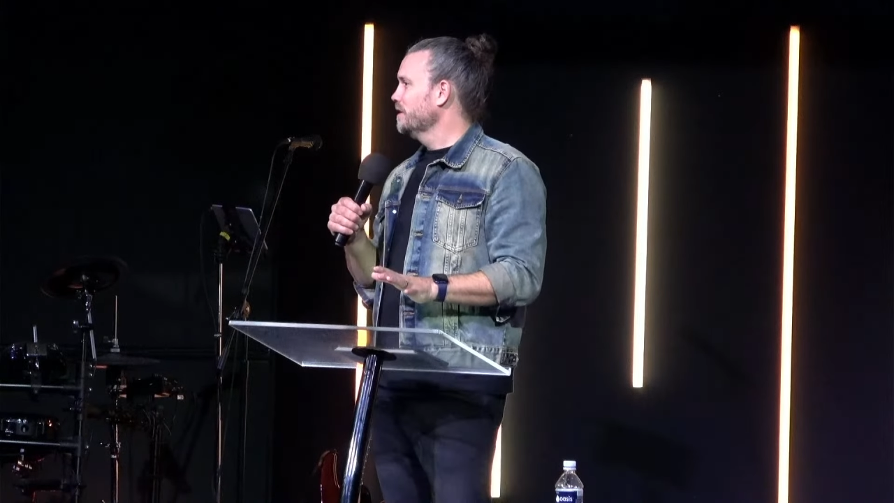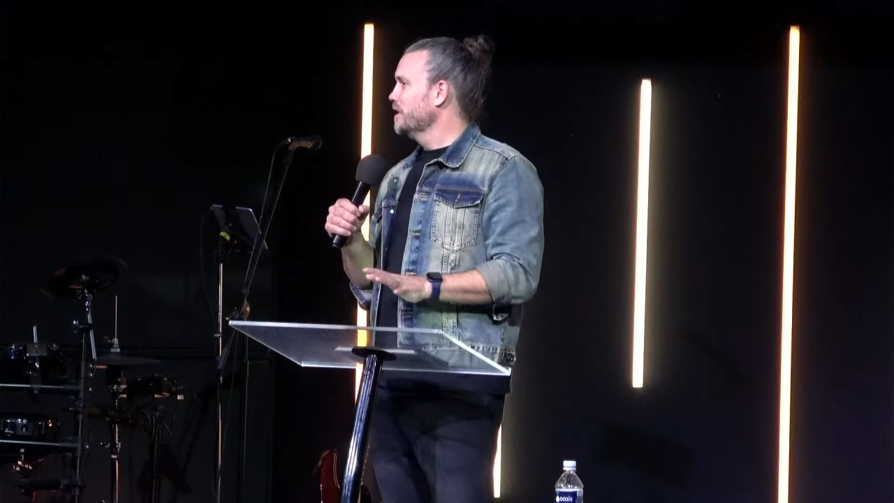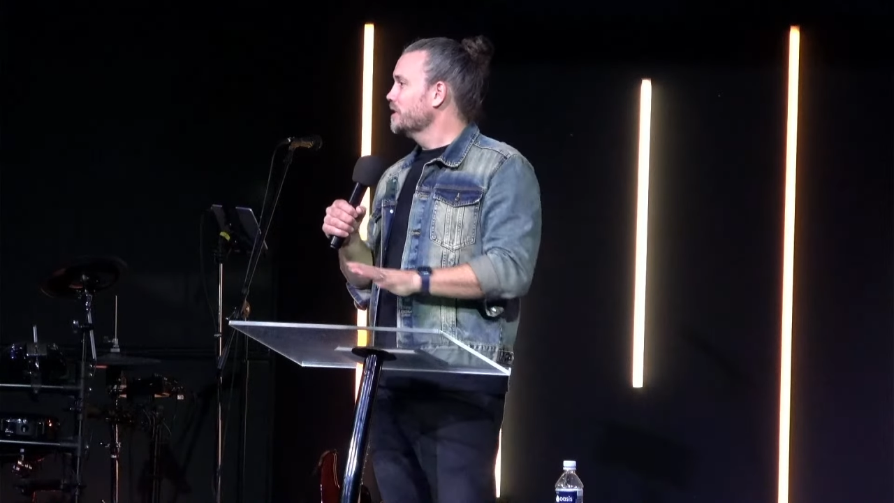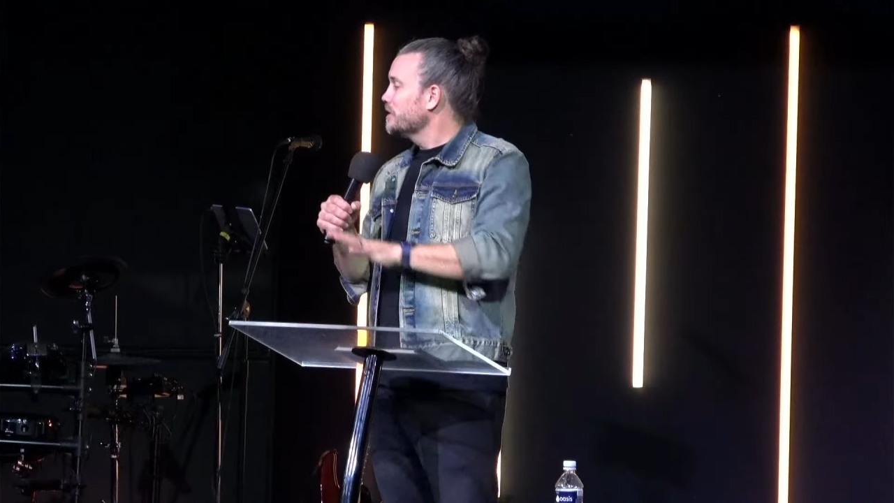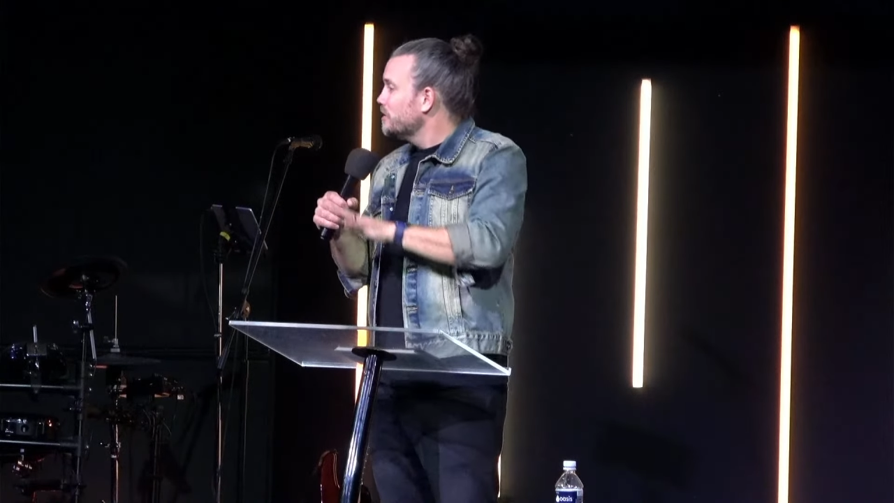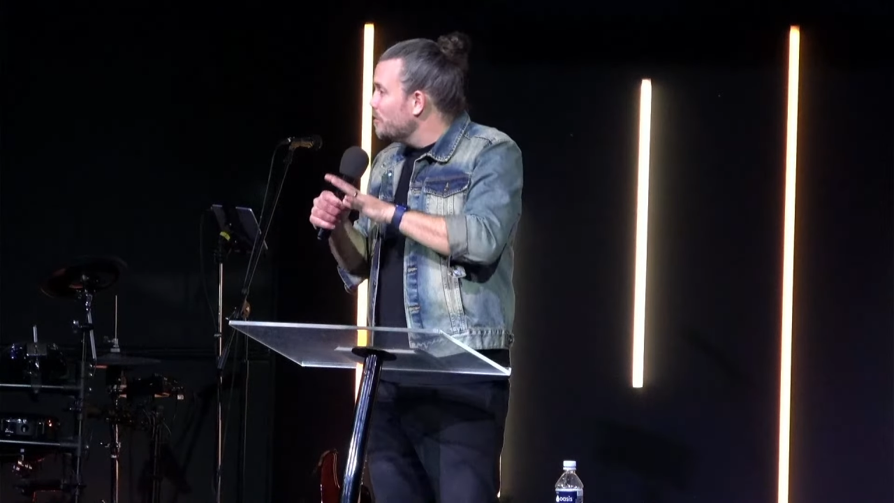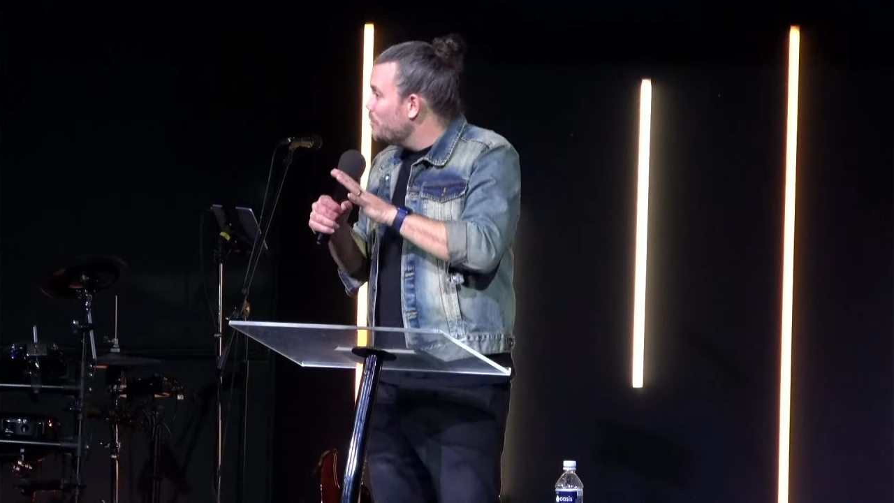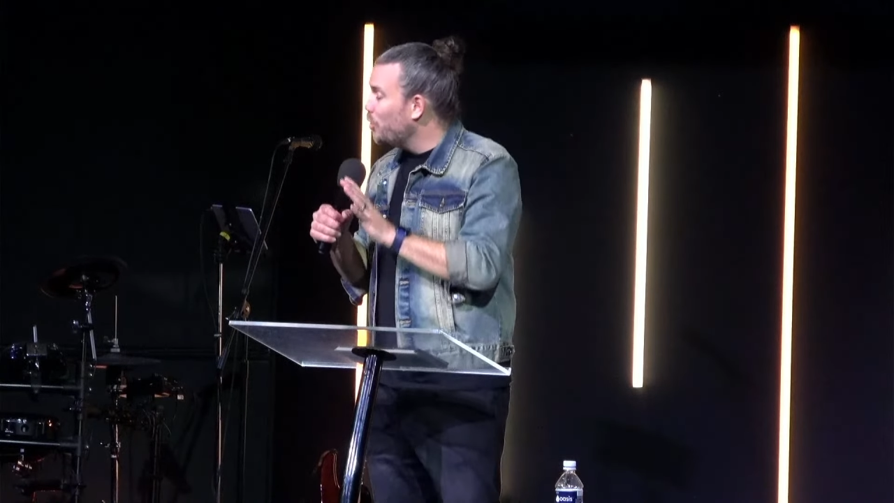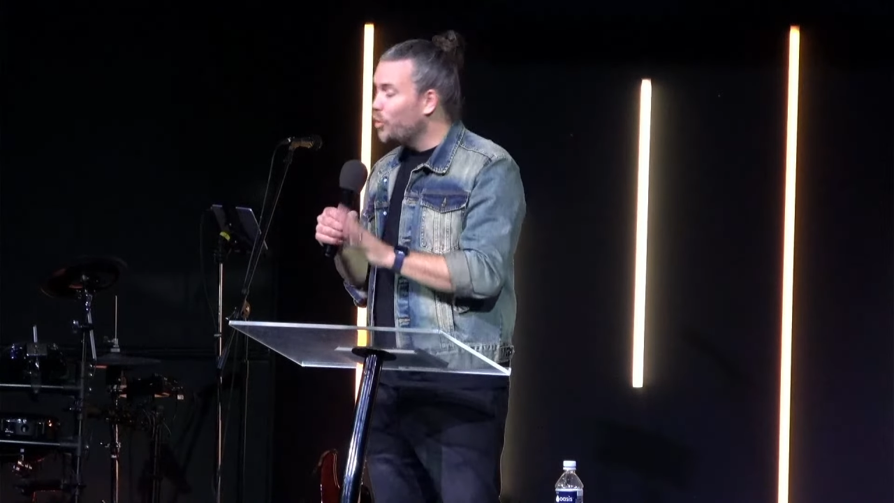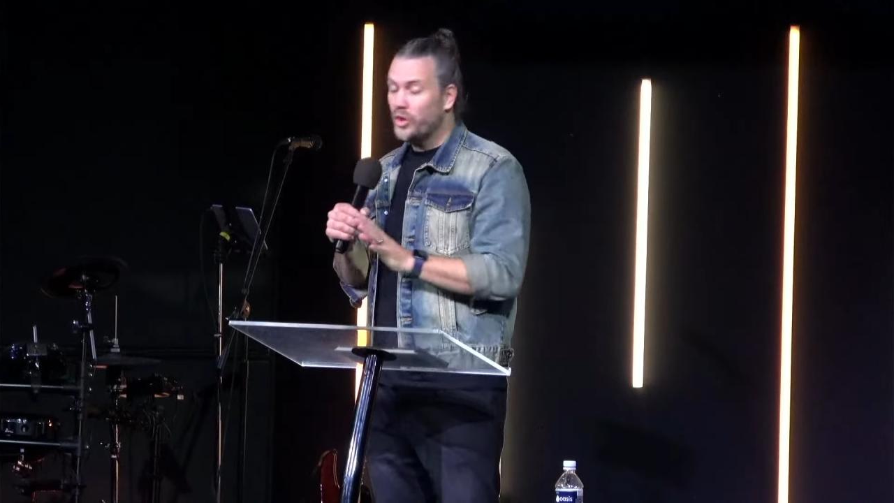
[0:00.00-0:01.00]
This is an
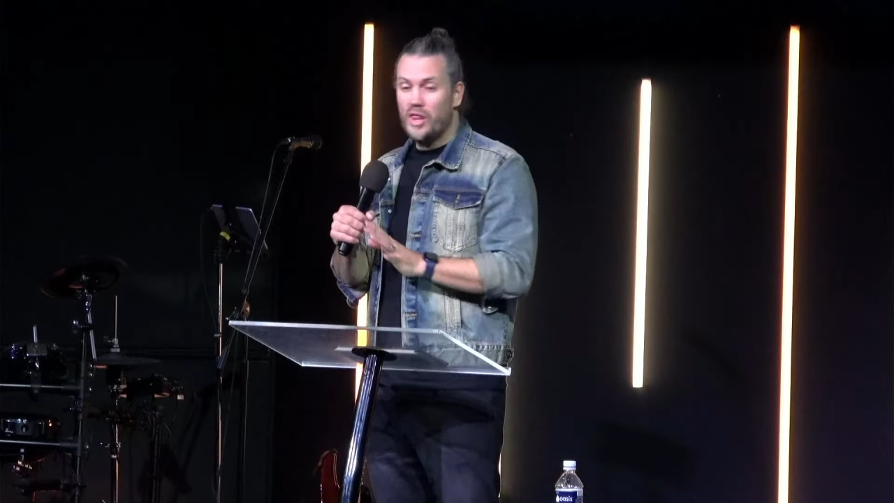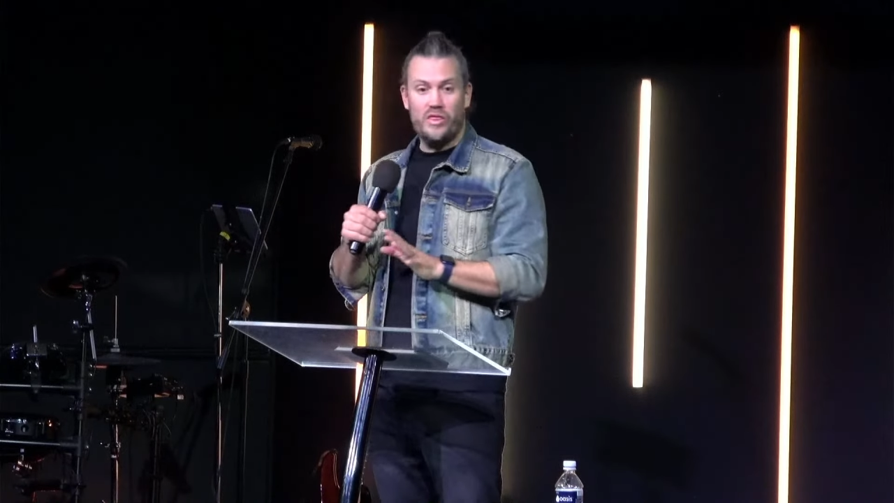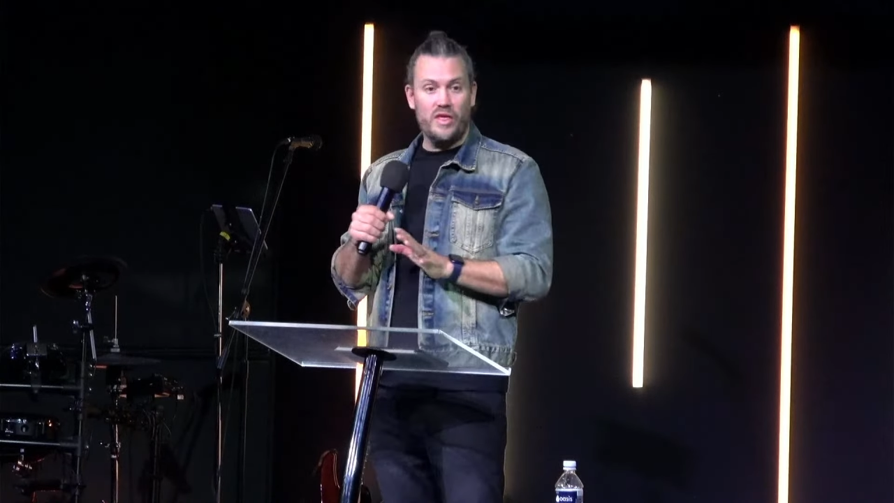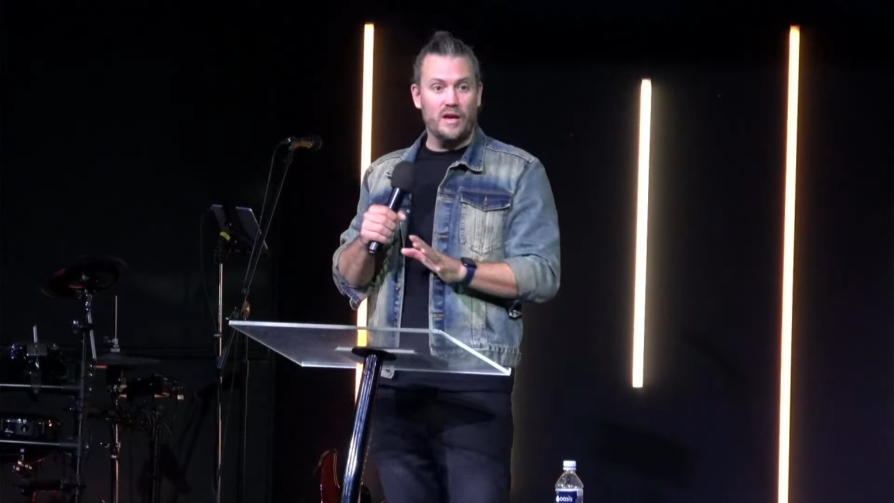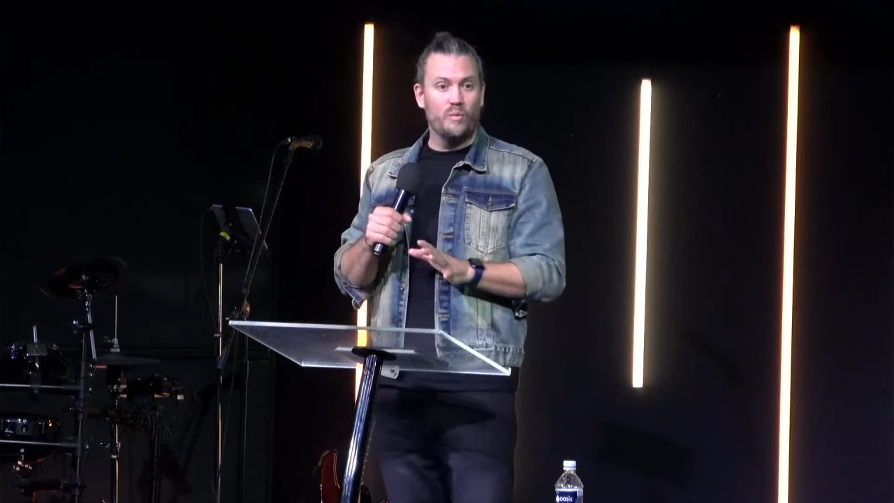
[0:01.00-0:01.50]
important thing.